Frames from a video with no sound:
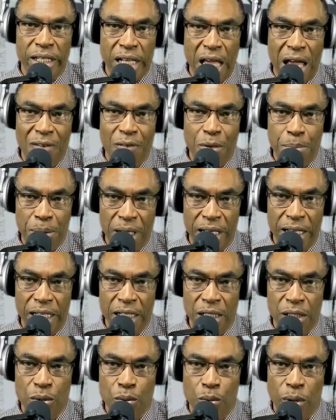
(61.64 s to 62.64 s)
can have a
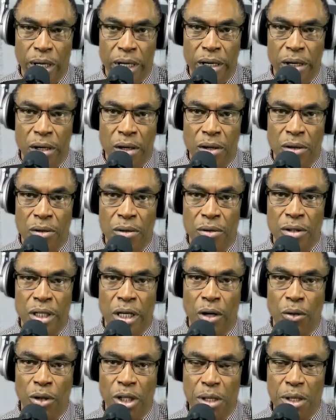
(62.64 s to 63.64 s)
place where the
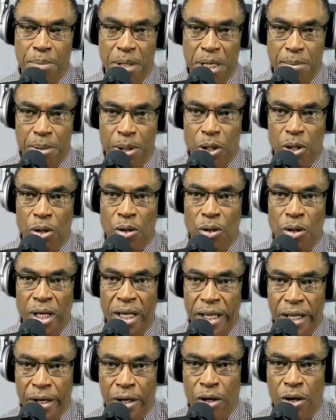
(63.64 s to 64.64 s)
only people
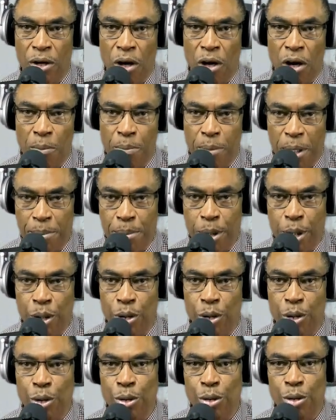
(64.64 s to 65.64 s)
here are
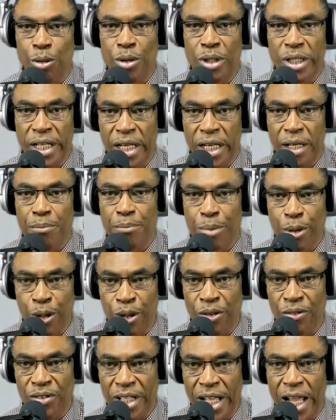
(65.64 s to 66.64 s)
people who can
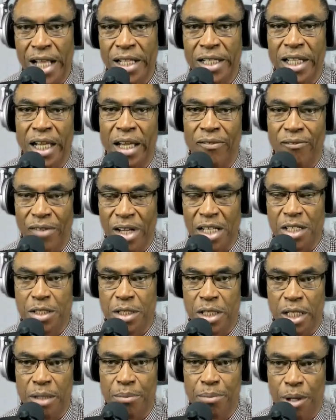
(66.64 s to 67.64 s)
prove that they
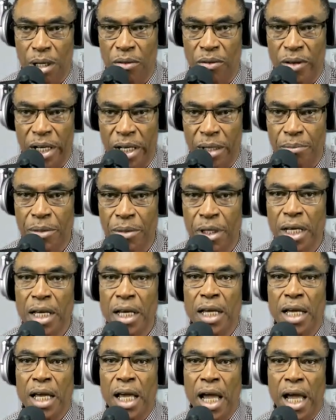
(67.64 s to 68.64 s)
invested in the program
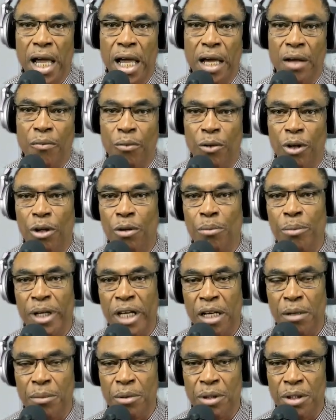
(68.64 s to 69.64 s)
and we'll
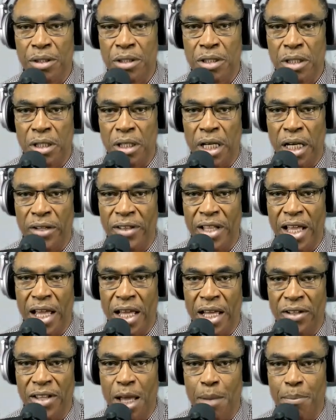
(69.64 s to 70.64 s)
be able to and
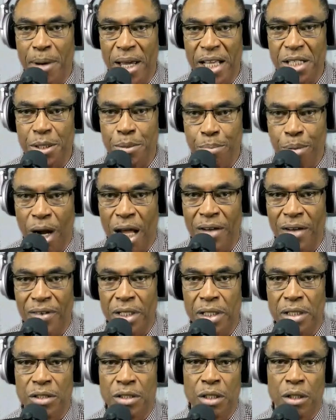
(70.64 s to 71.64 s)
that and that page is
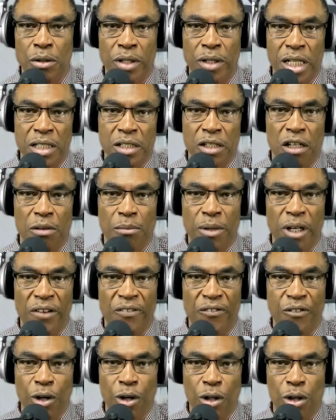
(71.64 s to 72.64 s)
private. So that's gonna be the
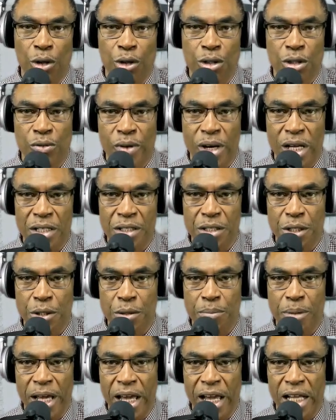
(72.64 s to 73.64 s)
foreclosure
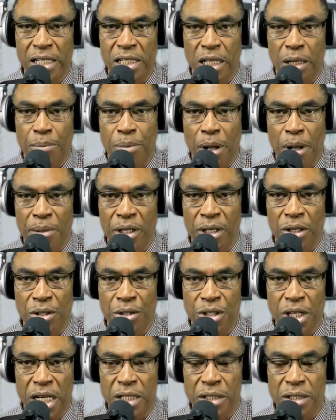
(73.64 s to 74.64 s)
rescue page. I'm probably gonna
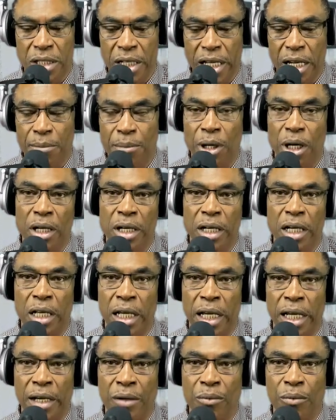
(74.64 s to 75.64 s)
change the name on it
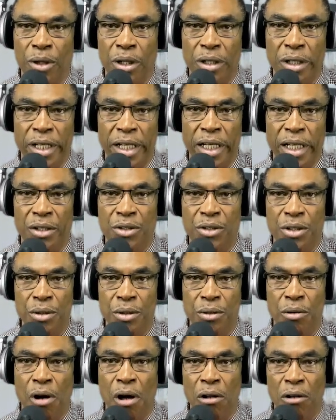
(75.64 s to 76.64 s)
and we'll get
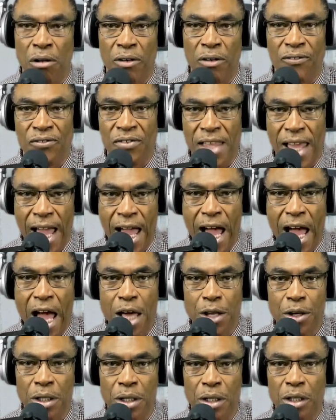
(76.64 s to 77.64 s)
to all of
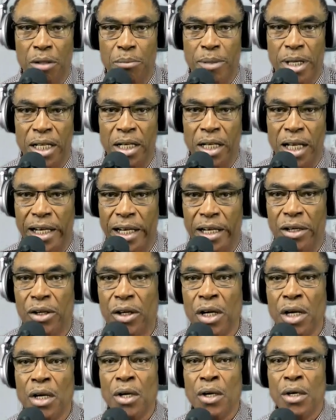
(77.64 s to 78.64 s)
that a little bit later.
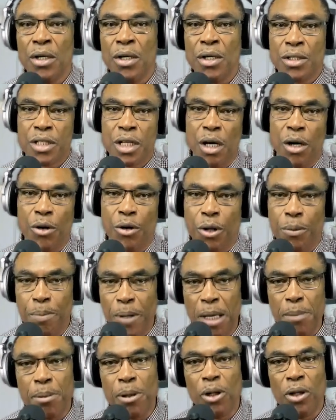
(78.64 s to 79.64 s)
So the
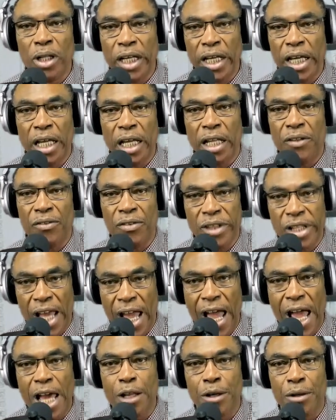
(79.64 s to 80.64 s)
people in
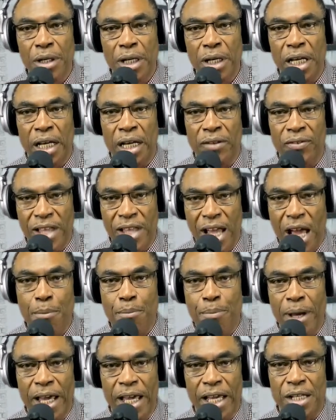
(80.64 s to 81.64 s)
that in
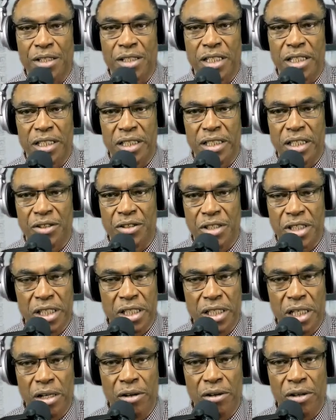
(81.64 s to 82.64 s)
that page, there's
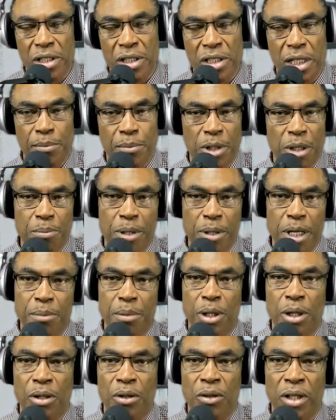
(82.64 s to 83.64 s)
600 and something
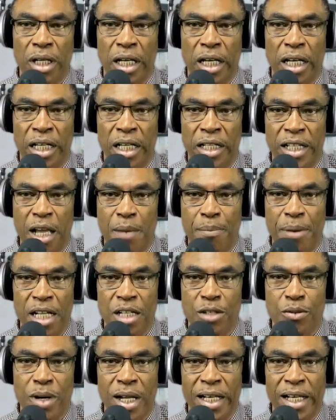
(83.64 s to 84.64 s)
people uh, in that
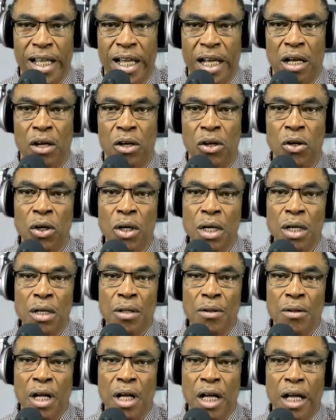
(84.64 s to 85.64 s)
page right now.
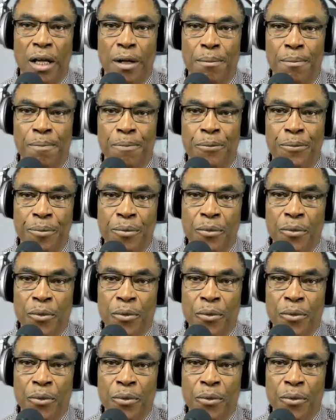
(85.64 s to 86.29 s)
Um,